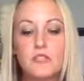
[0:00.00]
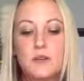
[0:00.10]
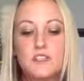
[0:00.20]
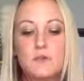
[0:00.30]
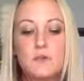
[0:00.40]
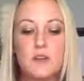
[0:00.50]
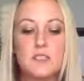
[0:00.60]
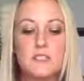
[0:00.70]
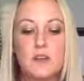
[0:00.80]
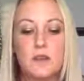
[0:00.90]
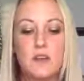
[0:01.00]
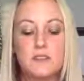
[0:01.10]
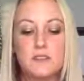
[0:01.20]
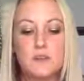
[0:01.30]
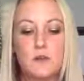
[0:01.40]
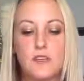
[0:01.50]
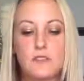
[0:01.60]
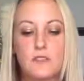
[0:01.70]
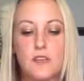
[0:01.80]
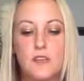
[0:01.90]
So I just wanted to tell you that story
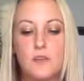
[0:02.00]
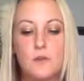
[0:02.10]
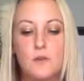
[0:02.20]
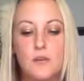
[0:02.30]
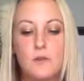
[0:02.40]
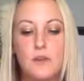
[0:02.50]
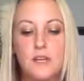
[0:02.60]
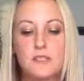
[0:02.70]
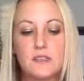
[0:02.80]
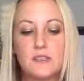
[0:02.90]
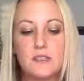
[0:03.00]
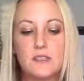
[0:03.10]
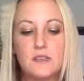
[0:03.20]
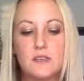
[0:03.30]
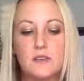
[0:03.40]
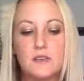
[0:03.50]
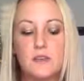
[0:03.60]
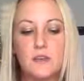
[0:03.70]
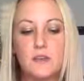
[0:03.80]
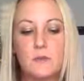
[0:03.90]
so that you guys could
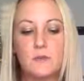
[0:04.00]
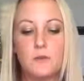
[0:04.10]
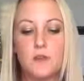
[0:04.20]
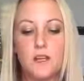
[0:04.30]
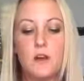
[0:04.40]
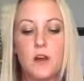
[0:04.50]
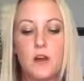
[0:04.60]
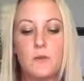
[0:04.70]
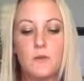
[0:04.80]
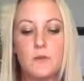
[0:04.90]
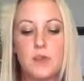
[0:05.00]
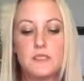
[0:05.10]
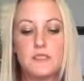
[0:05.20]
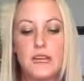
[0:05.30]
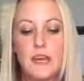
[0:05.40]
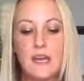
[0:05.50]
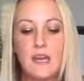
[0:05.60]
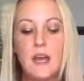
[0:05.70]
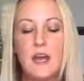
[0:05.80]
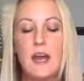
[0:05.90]
hear a couple things.
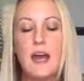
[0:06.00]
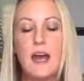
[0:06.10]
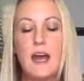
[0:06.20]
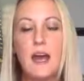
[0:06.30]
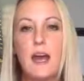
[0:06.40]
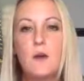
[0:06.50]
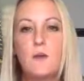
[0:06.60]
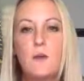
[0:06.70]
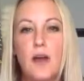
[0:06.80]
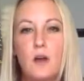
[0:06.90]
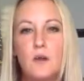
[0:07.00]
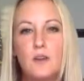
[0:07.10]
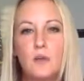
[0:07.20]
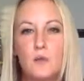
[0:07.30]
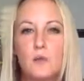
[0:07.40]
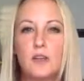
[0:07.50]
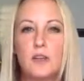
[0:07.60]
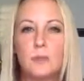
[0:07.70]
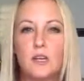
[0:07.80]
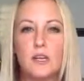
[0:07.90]
How can you
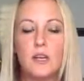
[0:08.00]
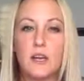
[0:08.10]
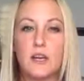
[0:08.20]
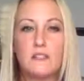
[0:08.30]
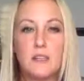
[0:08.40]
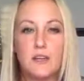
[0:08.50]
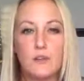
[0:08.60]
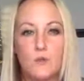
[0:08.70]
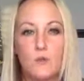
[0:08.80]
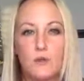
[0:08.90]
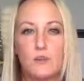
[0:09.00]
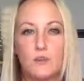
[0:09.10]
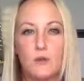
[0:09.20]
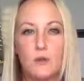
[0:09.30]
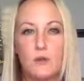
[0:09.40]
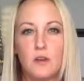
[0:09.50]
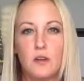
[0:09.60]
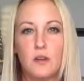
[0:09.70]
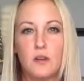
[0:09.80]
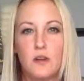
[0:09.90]
really be connecting with your
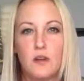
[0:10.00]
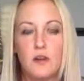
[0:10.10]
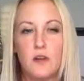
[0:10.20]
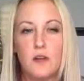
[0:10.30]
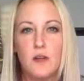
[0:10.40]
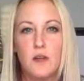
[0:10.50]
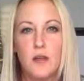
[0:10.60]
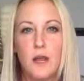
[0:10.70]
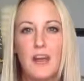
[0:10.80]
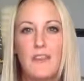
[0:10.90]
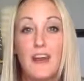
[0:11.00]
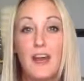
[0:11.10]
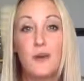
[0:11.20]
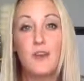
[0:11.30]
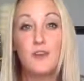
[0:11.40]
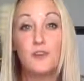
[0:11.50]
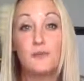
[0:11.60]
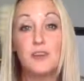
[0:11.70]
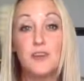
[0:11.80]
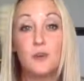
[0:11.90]
community? And then how can
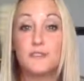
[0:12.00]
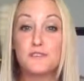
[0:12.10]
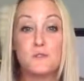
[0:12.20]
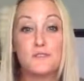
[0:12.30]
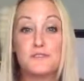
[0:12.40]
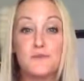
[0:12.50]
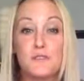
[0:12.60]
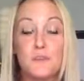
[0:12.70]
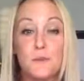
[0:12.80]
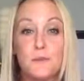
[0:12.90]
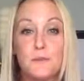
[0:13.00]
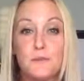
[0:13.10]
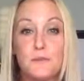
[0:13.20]
you be resourceful?